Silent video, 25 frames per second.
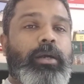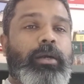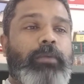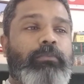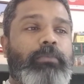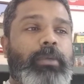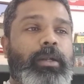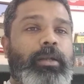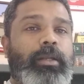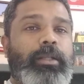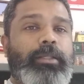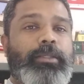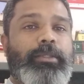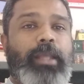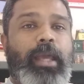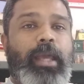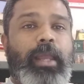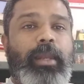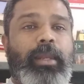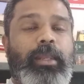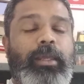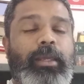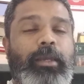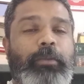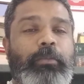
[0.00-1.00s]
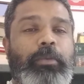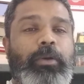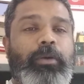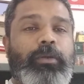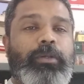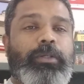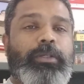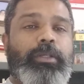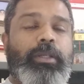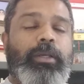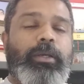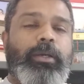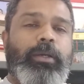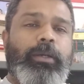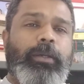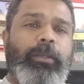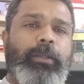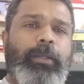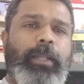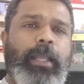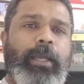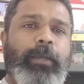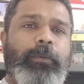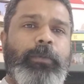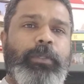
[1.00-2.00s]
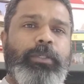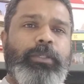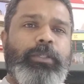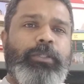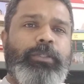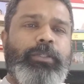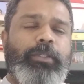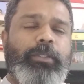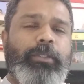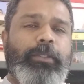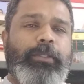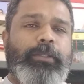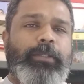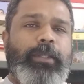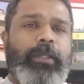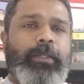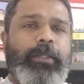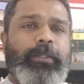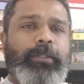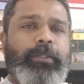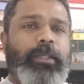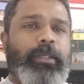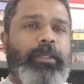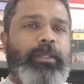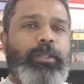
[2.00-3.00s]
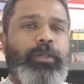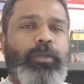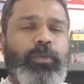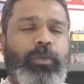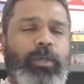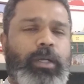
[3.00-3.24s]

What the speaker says: understanding about languages, in the sense that